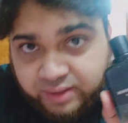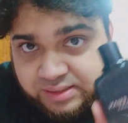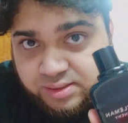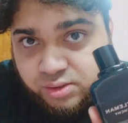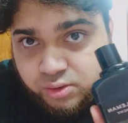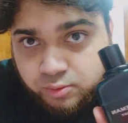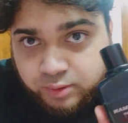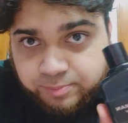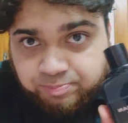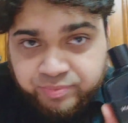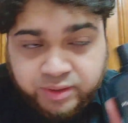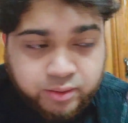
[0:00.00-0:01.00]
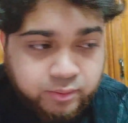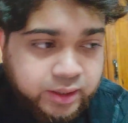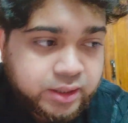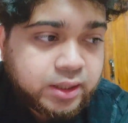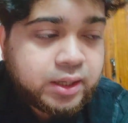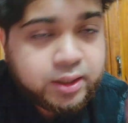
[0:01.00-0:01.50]
facets to it,
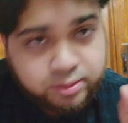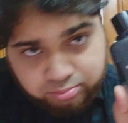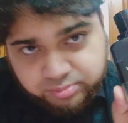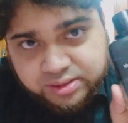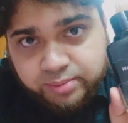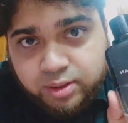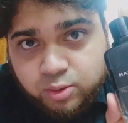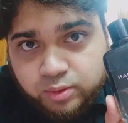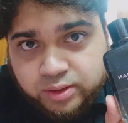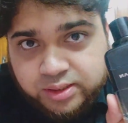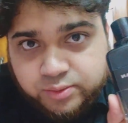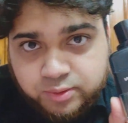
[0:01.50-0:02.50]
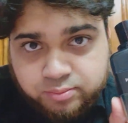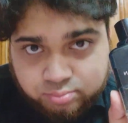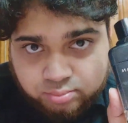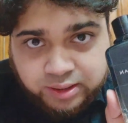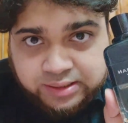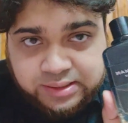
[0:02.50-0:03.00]
right? Similar with this one.
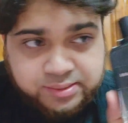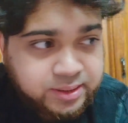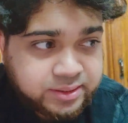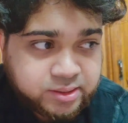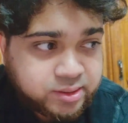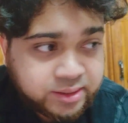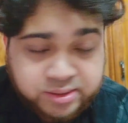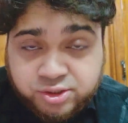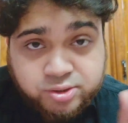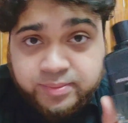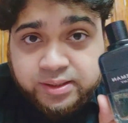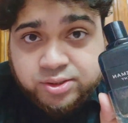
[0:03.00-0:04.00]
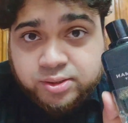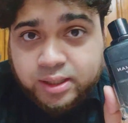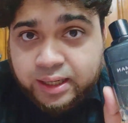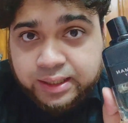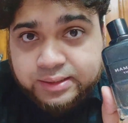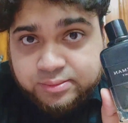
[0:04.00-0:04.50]
As I just mentioned,
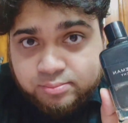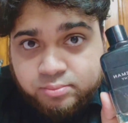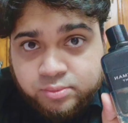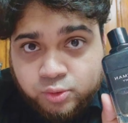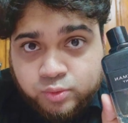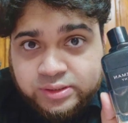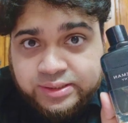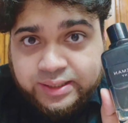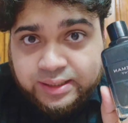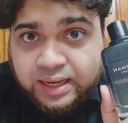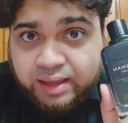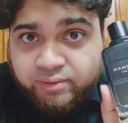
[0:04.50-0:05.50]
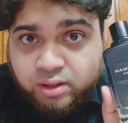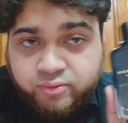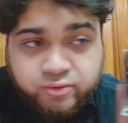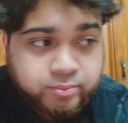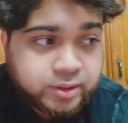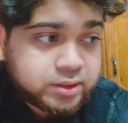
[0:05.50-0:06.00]
I do detect lavender
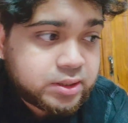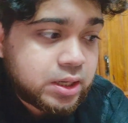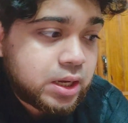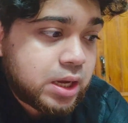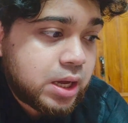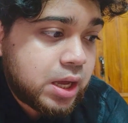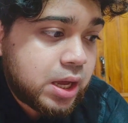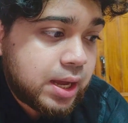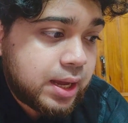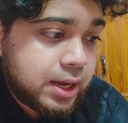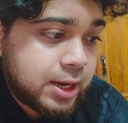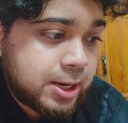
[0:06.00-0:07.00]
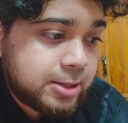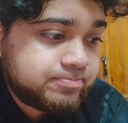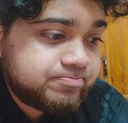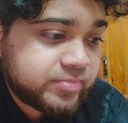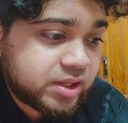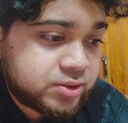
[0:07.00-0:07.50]
from it.
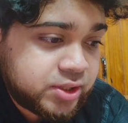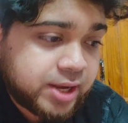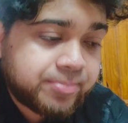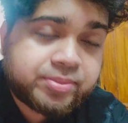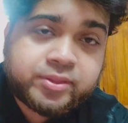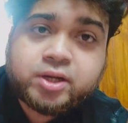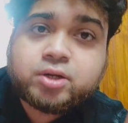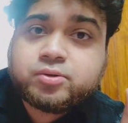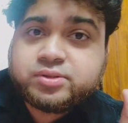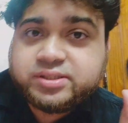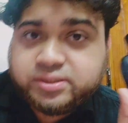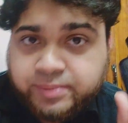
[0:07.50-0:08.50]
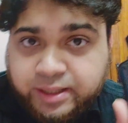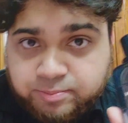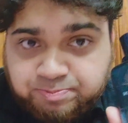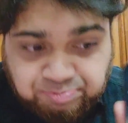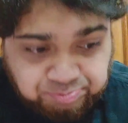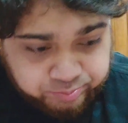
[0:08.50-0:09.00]
So yeah, there goes the smell.